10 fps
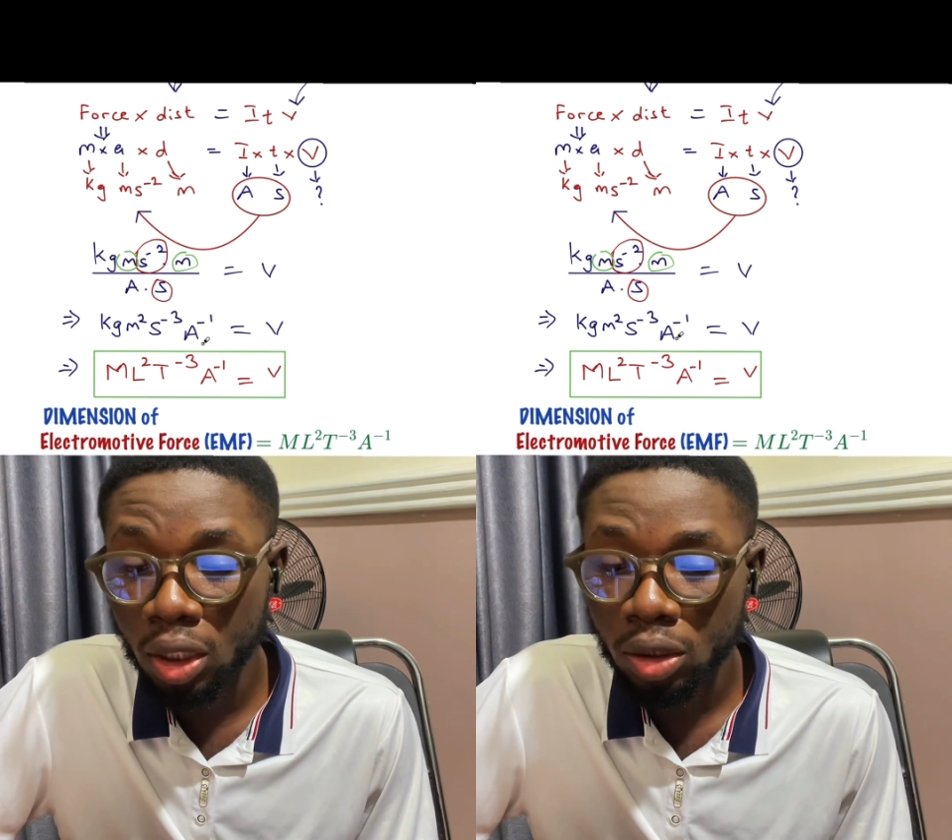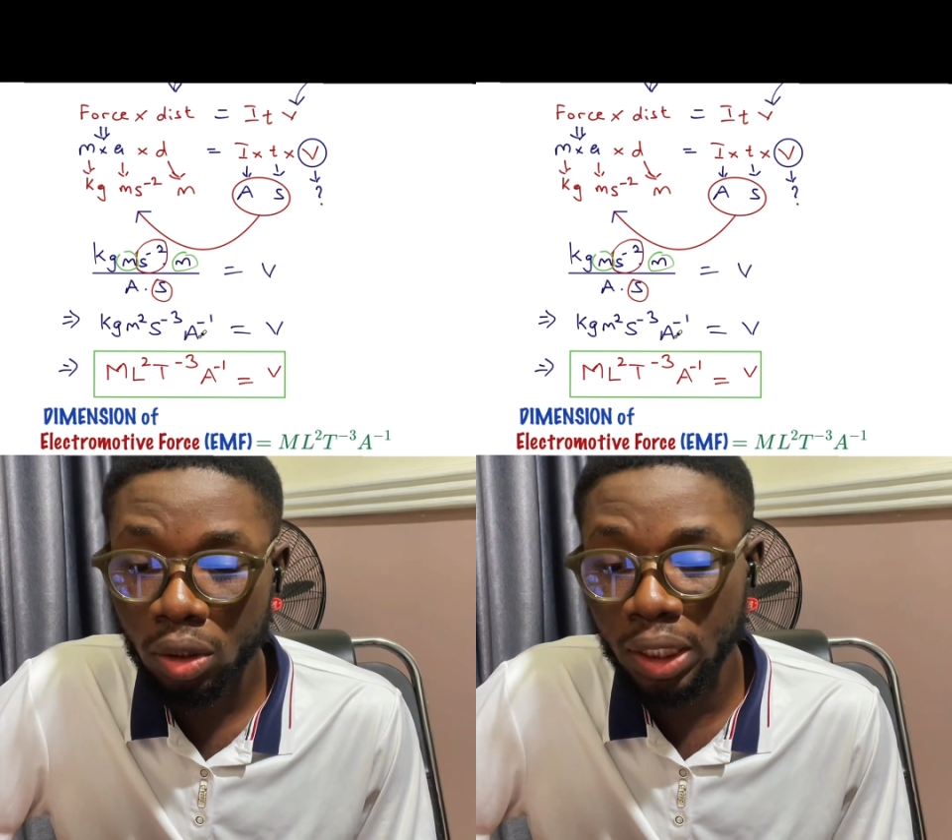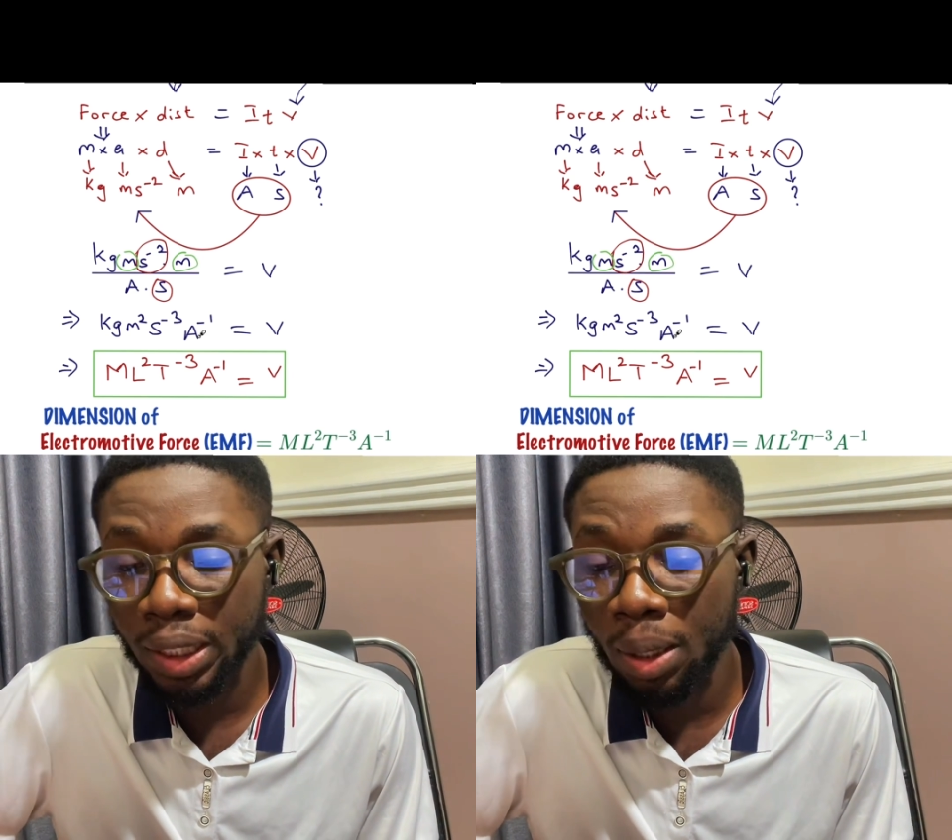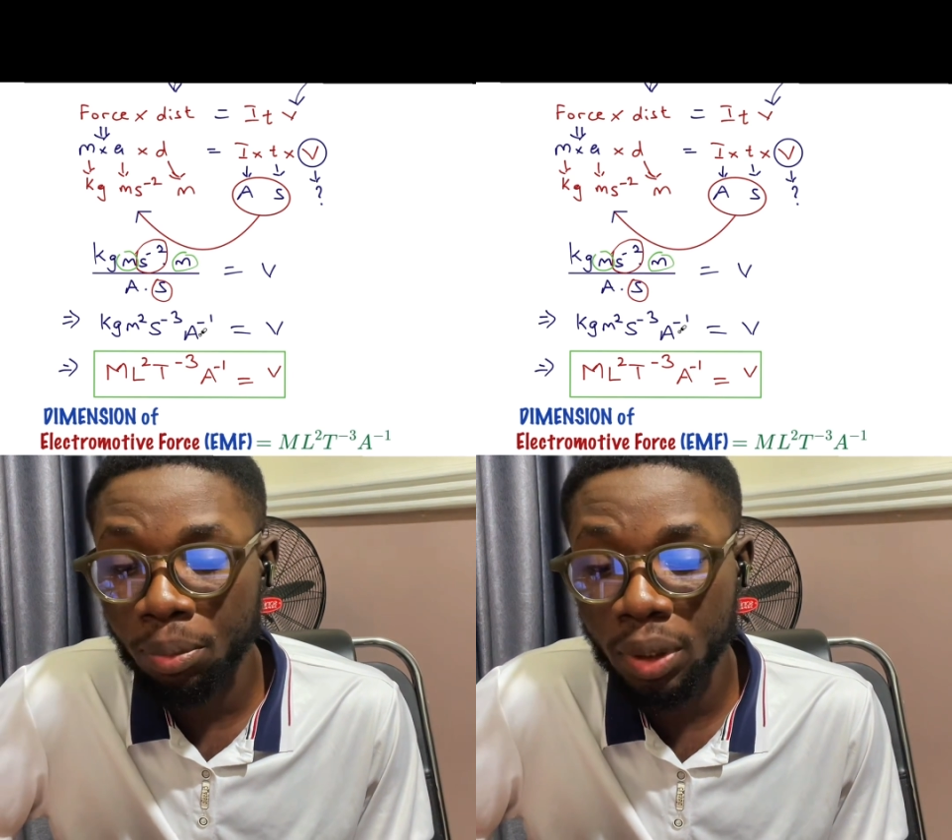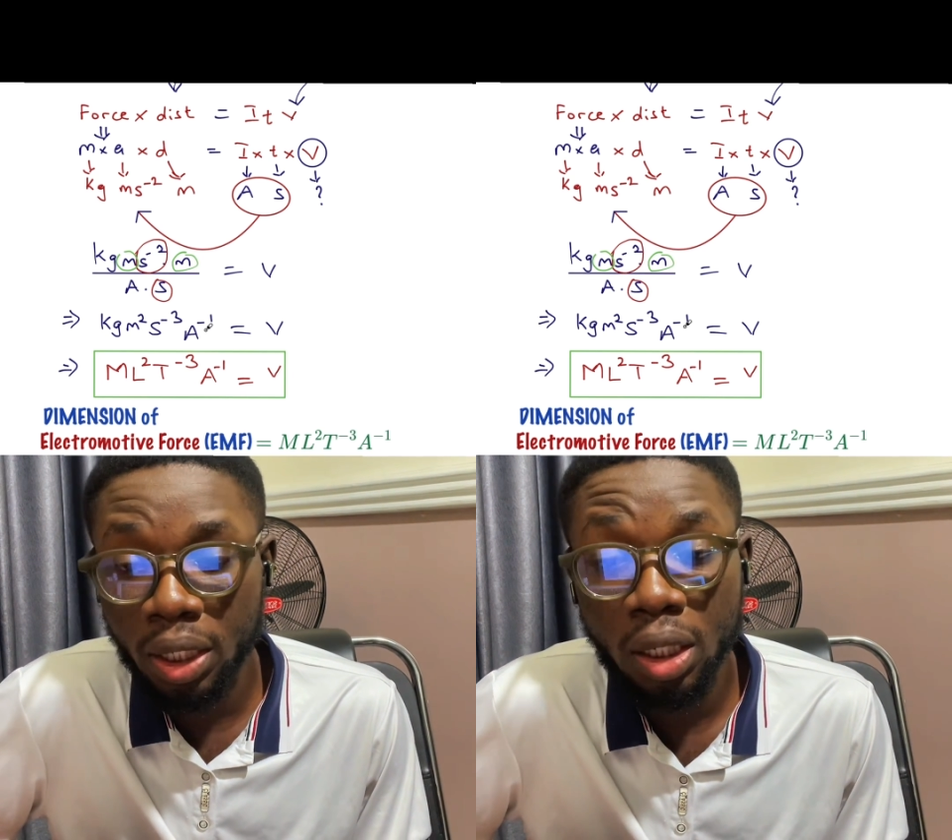So that's
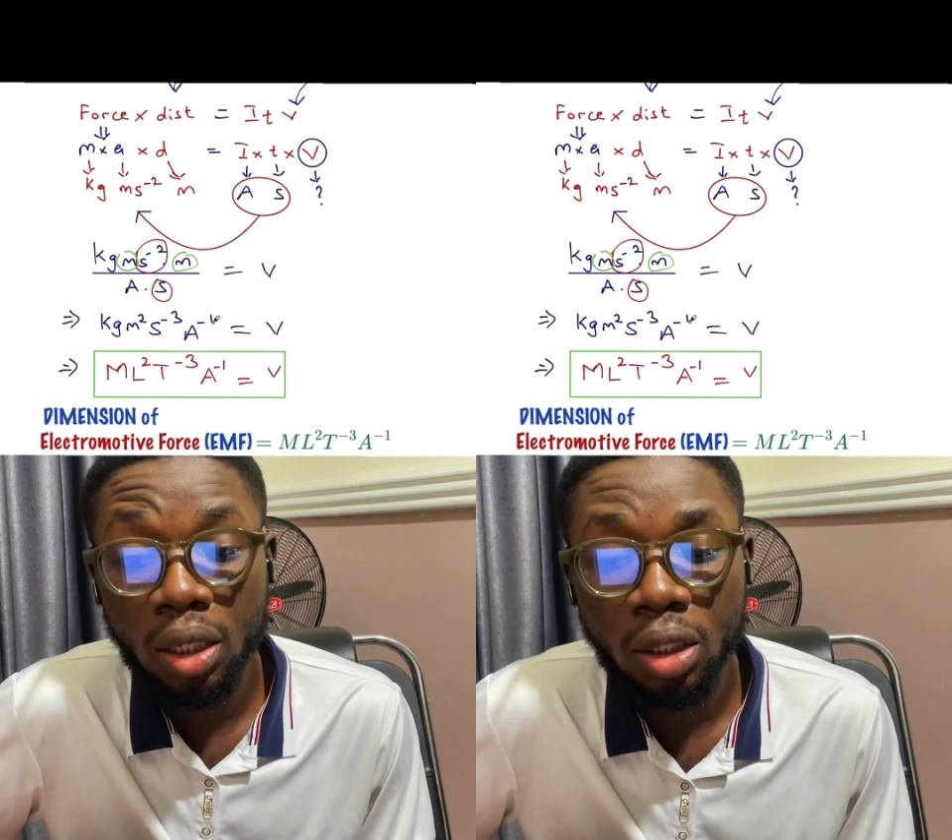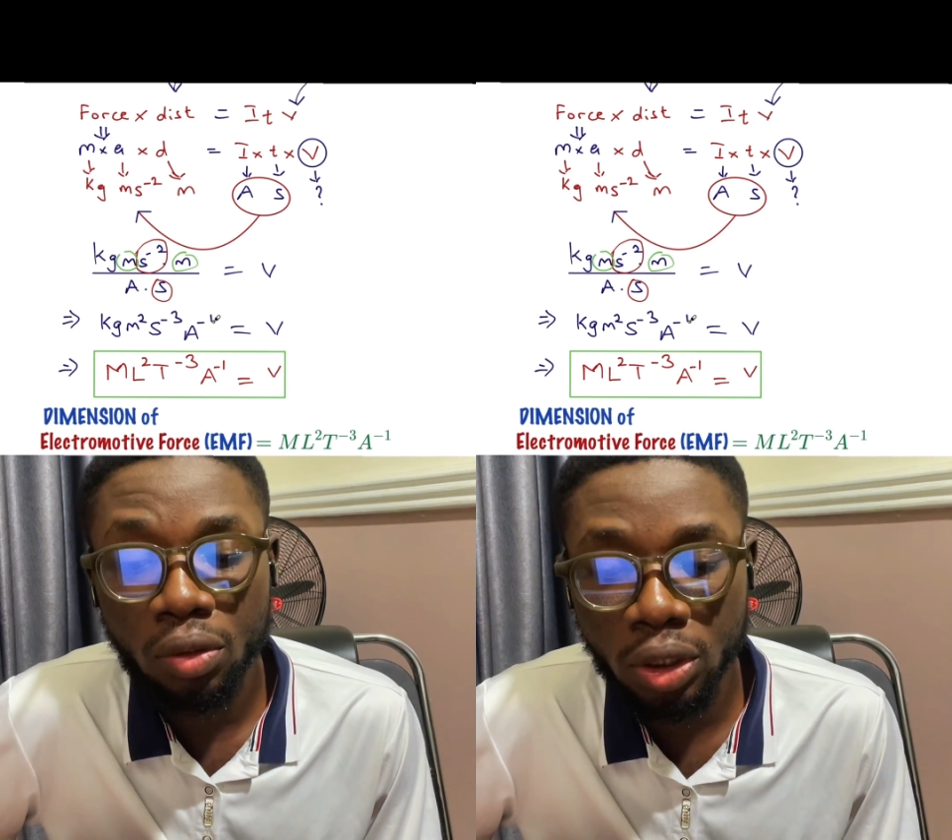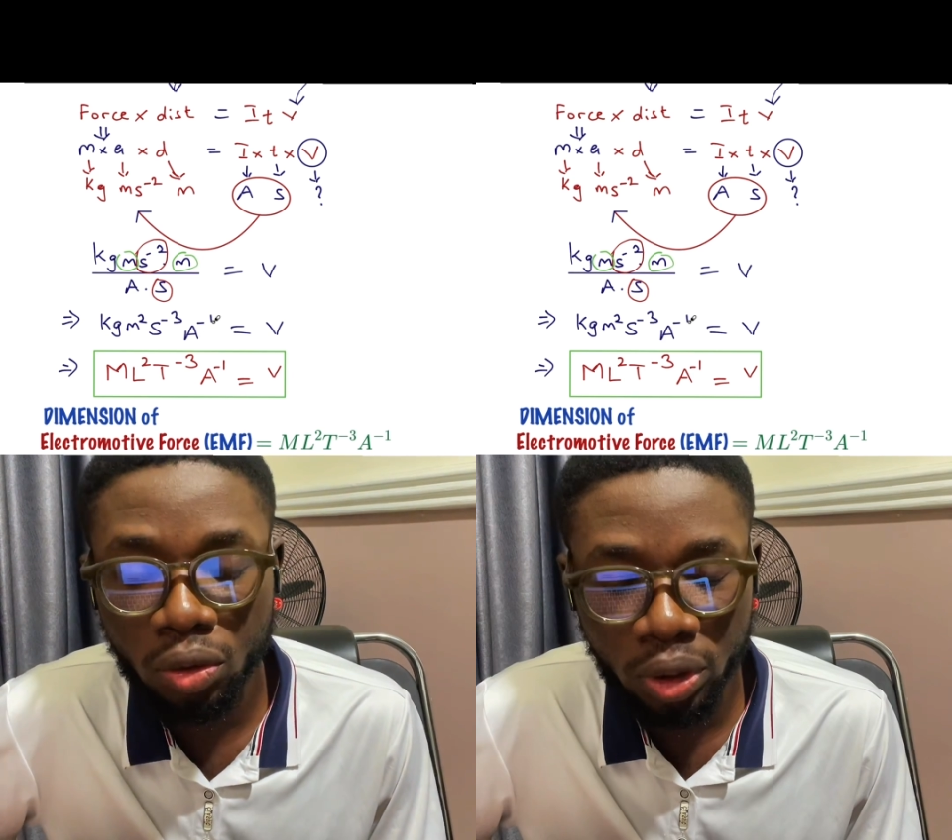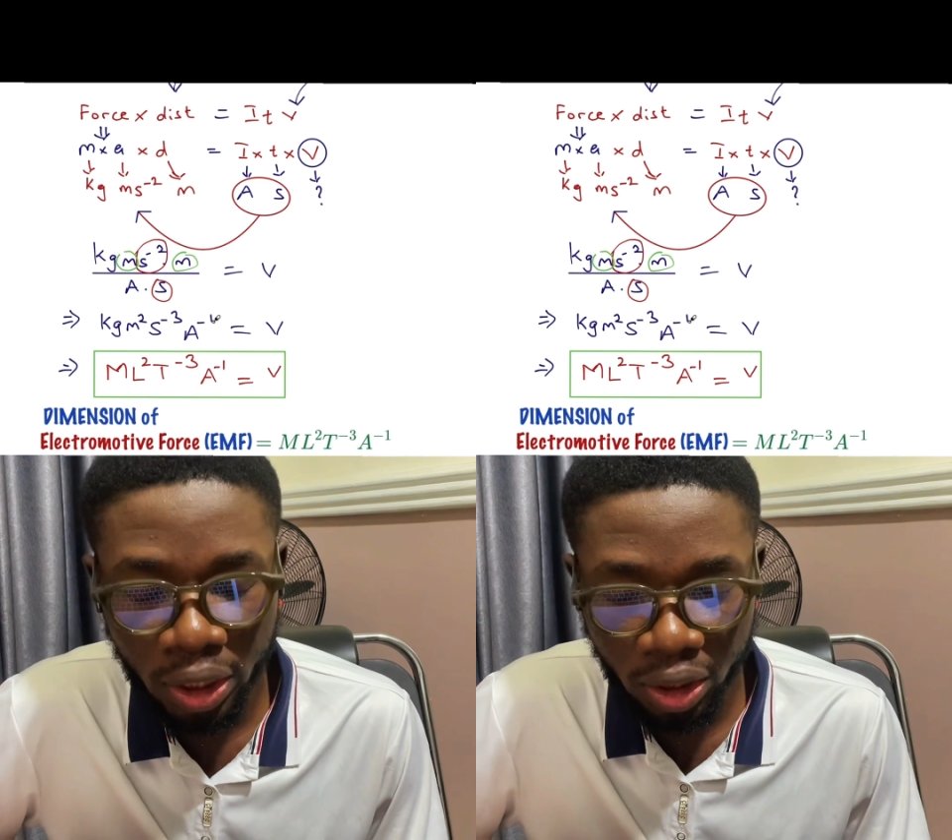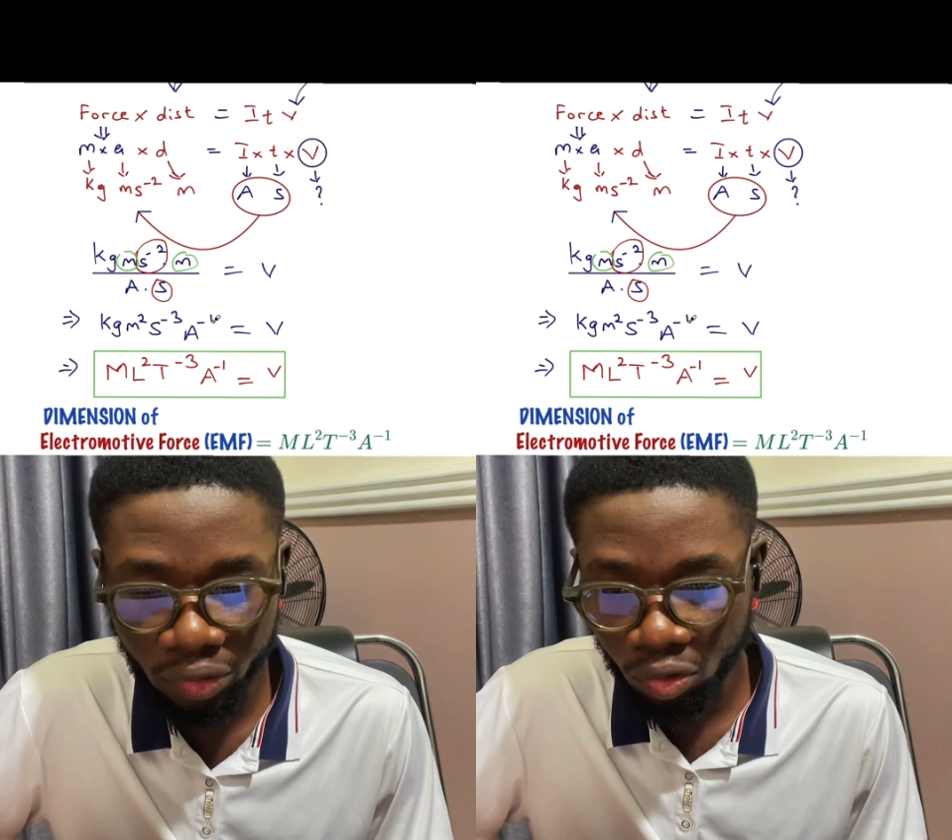ampere raised to
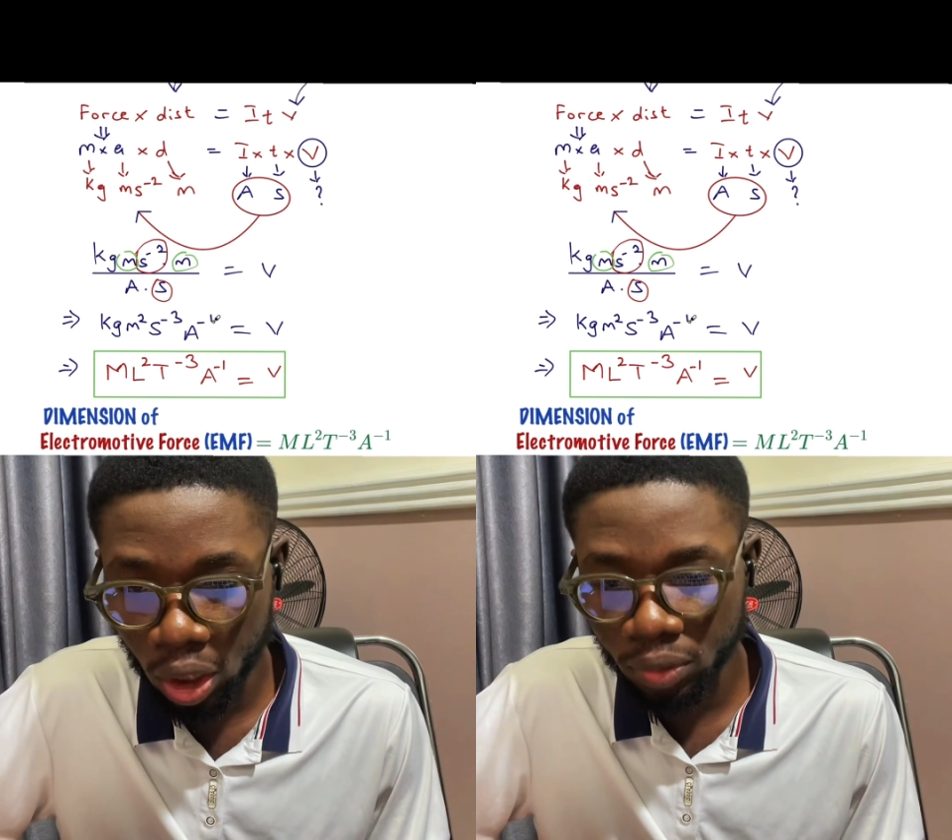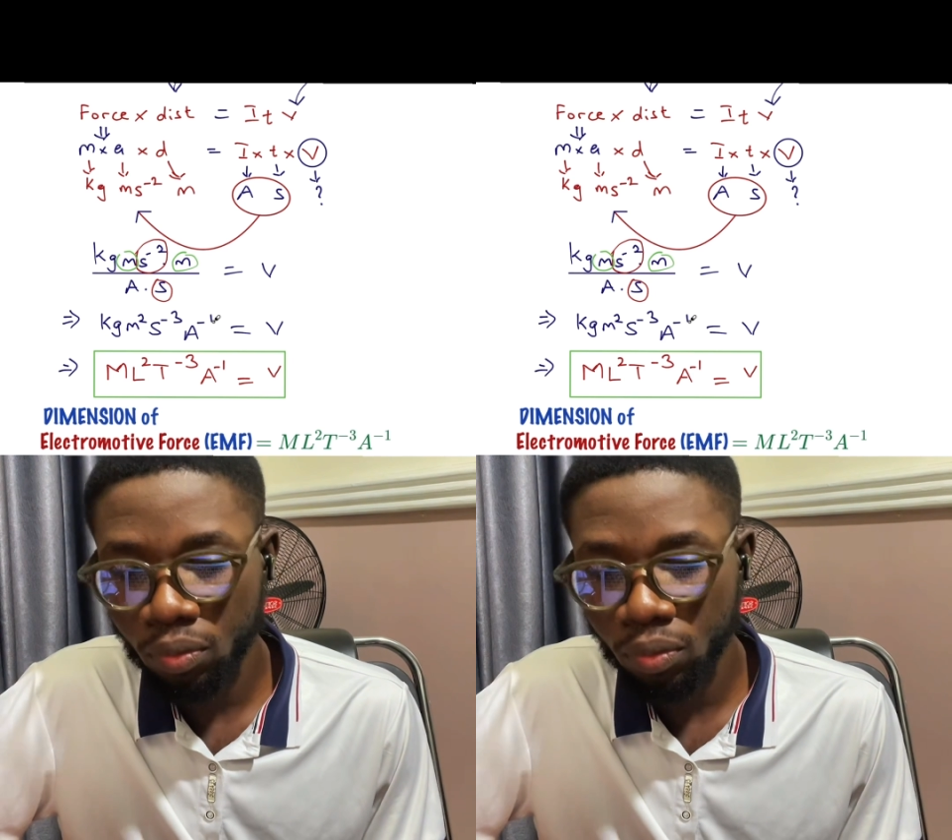-1.